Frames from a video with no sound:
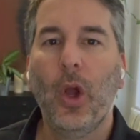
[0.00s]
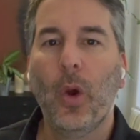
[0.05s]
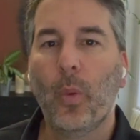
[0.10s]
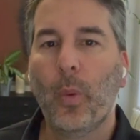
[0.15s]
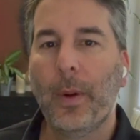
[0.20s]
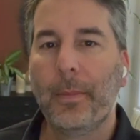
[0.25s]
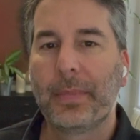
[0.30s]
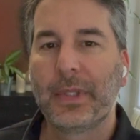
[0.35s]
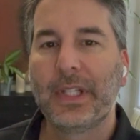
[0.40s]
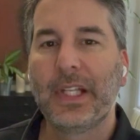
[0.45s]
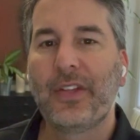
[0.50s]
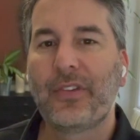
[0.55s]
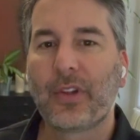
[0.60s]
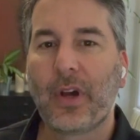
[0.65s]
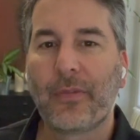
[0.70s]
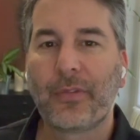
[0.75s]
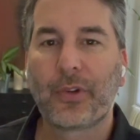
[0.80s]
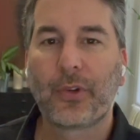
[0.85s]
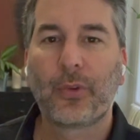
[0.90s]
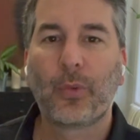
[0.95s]
When police
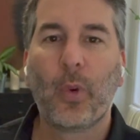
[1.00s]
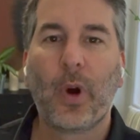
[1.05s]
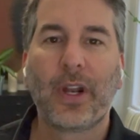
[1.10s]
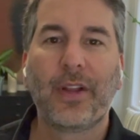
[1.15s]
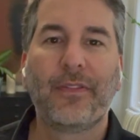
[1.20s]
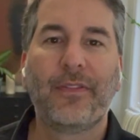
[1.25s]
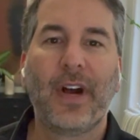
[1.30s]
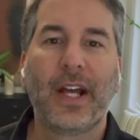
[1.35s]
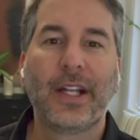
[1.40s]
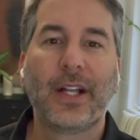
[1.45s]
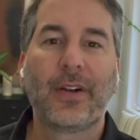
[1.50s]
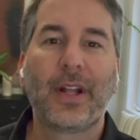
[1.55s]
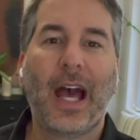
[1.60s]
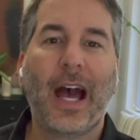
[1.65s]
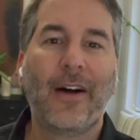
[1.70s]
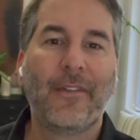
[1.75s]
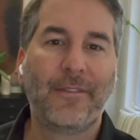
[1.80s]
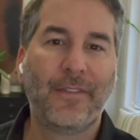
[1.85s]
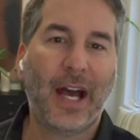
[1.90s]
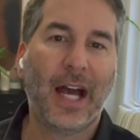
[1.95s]
officers want to find out
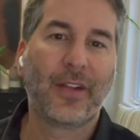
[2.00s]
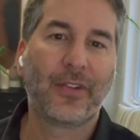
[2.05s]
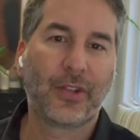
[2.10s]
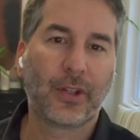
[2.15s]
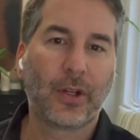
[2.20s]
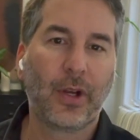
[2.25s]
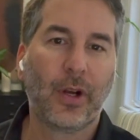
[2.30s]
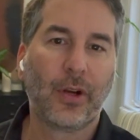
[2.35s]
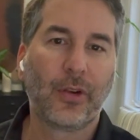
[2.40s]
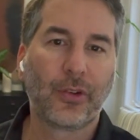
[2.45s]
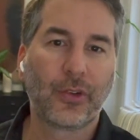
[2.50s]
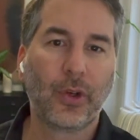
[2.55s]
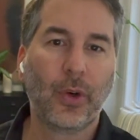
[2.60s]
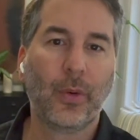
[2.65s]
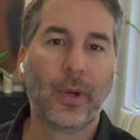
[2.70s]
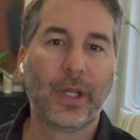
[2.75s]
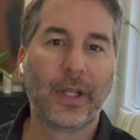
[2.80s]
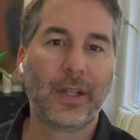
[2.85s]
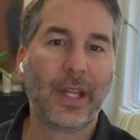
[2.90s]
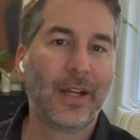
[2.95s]
how fast a car is
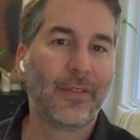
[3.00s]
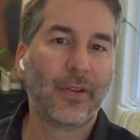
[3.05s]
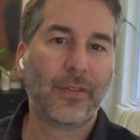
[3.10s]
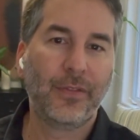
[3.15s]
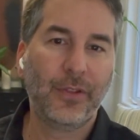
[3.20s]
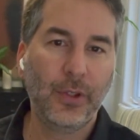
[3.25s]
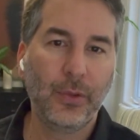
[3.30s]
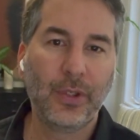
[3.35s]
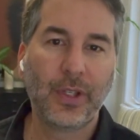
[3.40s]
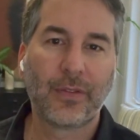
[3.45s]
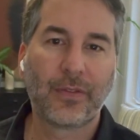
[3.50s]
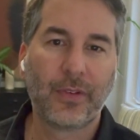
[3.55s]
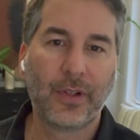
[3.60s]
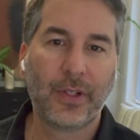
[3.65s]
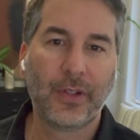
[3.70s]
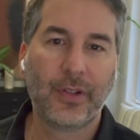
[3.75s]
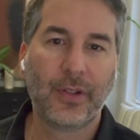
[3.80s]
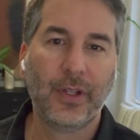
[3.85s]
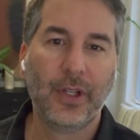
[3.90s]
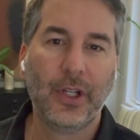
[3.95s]
going, they have a few
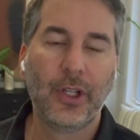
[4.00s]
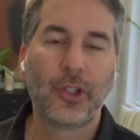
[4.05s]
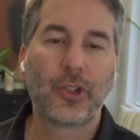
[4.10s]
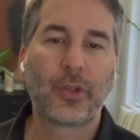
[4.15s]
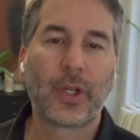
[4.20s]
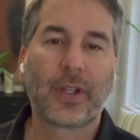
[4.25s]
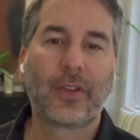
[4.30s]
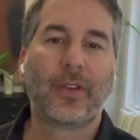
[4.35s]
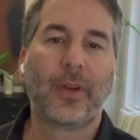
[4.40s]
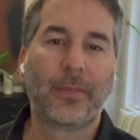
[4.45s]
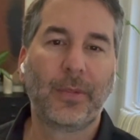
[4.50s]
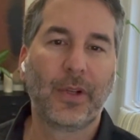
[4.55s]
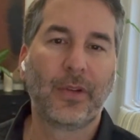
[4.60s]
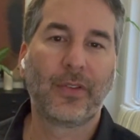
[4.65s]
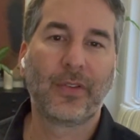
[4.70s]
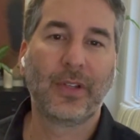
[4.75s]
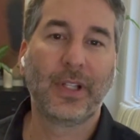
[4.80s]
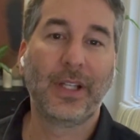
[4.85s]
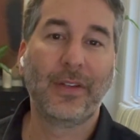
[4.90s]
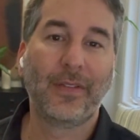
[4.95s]
different tricks up their
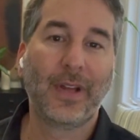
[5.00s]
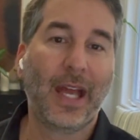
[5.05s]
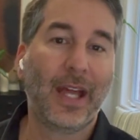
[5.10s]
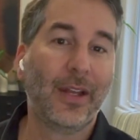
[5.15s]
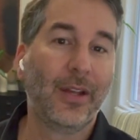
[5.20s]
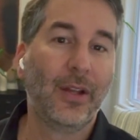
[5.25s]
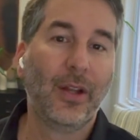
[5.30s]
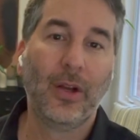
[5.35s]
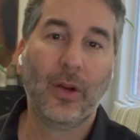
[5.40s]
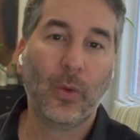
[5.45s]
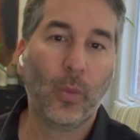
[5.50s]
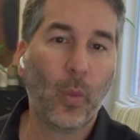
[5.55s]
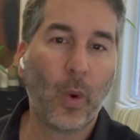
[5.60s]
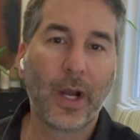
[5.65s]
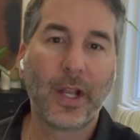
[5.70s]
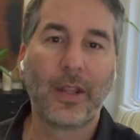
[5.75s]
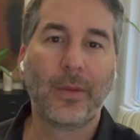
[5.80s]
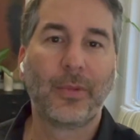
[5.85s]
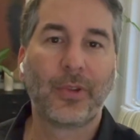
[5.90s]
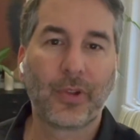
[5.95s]
sleeve, and
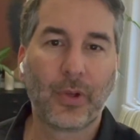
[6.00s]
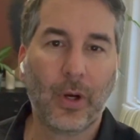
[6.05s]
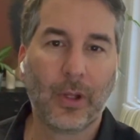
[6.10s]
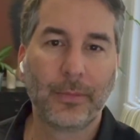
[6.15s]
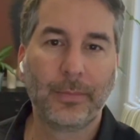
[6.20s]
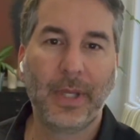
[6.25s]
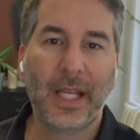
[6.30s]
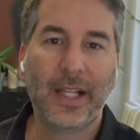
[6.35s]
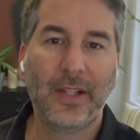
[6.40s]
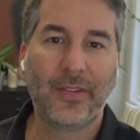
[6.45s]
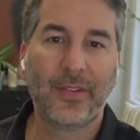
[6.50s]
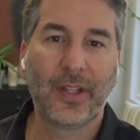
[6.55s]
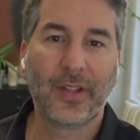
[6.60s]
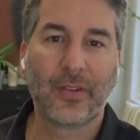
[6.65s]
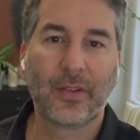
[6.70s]
one of them is called pacing.